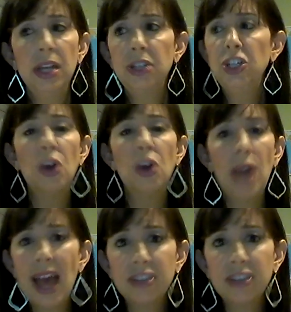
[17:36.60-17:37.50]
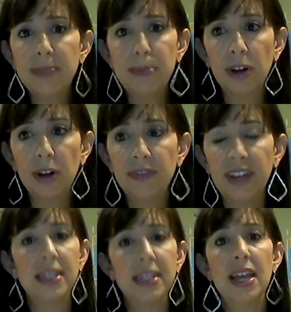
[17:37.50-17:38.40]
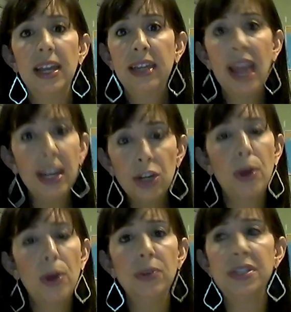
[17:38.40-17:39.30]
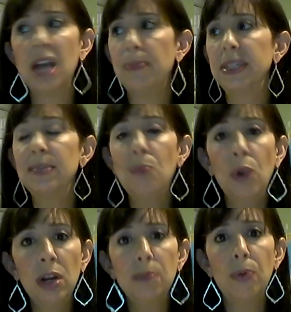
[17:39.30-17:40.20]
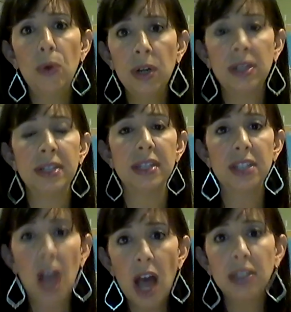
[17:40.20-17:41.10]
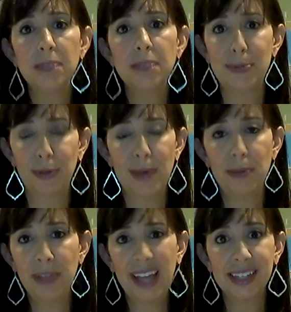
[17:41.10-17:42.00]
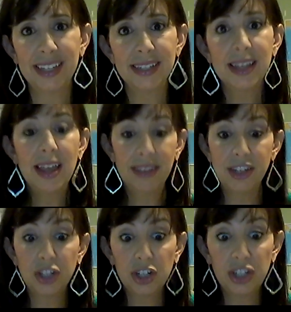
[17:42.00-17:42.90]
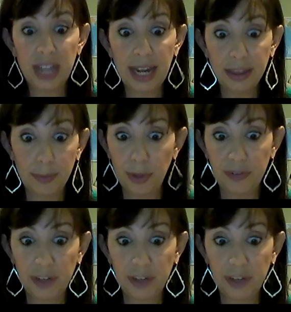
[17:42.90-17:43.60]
You don't have to be perfect. Get your post up. It's more important to talk to people about Plexus than to create the perfect